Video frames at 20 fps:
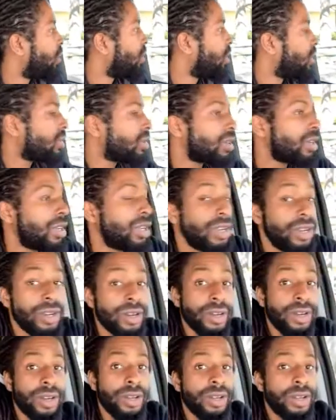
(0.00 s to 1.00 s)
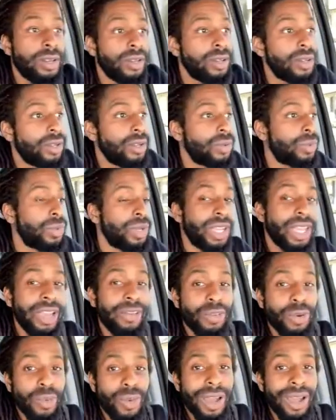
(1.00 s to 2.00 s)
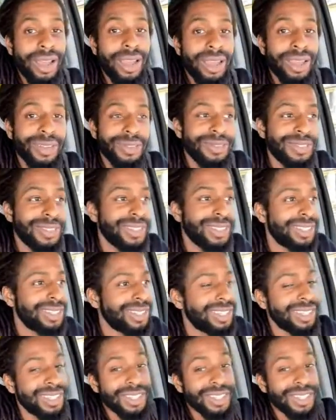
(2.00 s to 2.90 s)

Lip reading: And we are here. We have arrived.